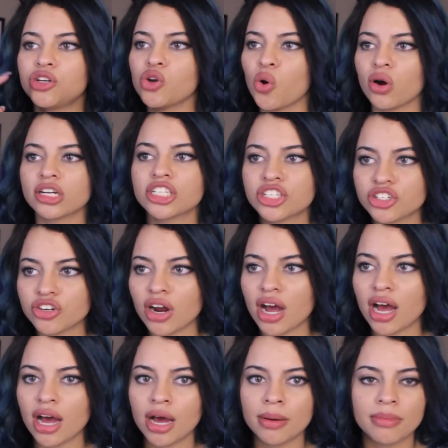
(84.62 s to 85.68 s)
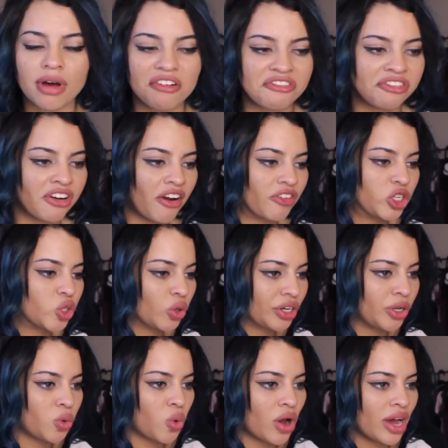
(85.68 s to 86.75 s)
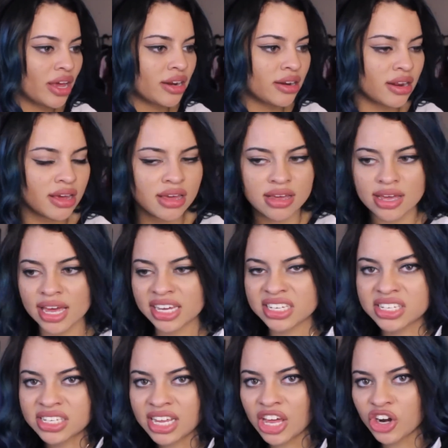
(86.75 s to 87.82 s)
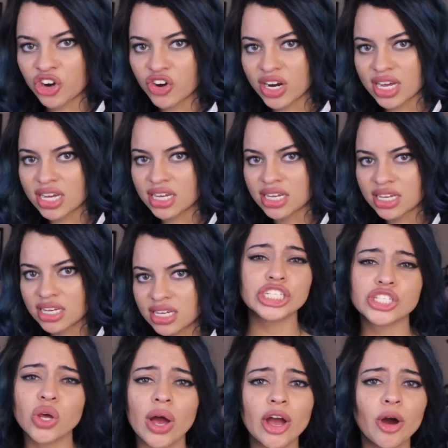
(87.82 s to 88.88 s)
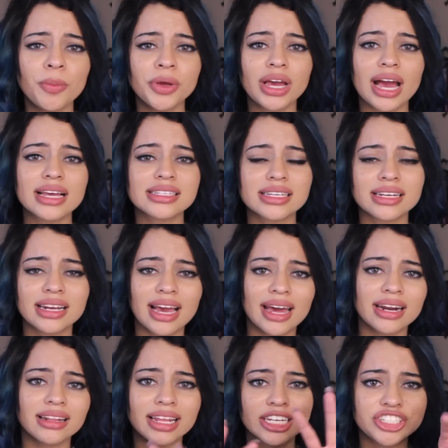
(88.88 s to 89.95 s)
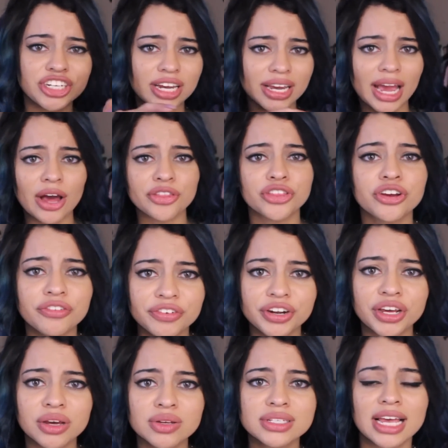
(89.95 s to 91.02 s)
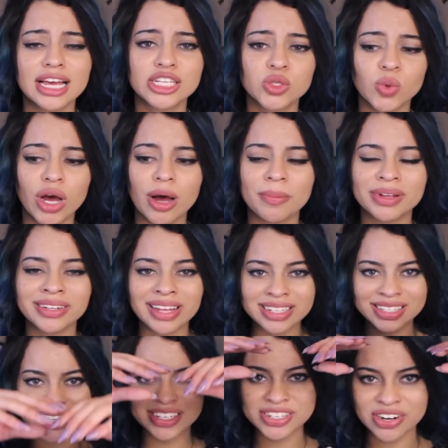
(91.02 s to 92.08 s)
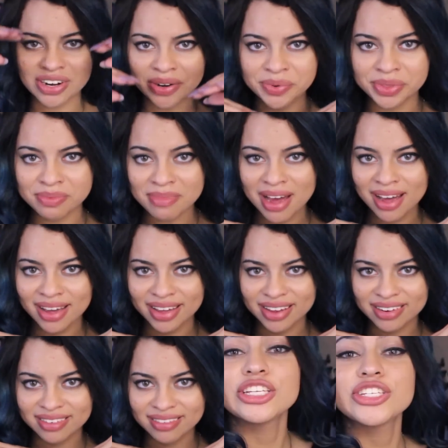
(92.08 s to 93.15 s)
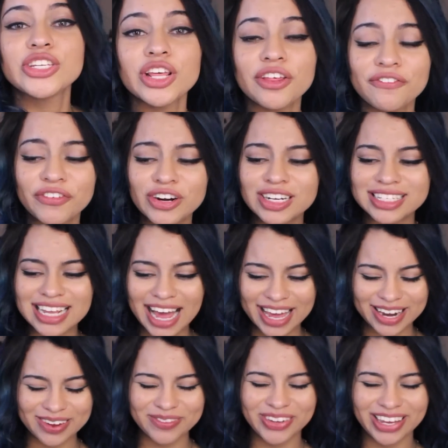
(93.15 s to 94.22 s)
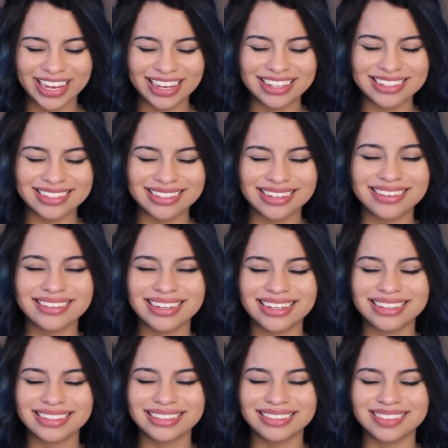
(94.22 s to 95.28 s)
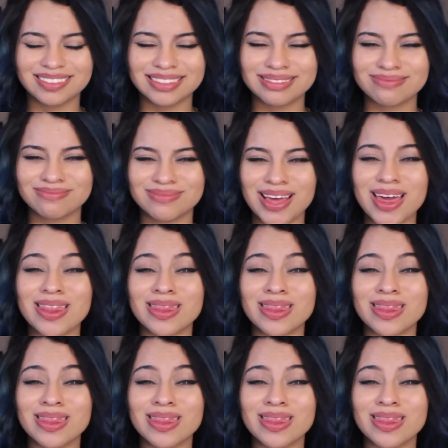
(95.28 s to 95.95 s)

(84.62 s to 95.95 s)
Nordstrom, Forever 21, etc. So I hope you guys can kind of like check out their videos as well, but let's get started with mine. So the first item, yes, okay, you know what?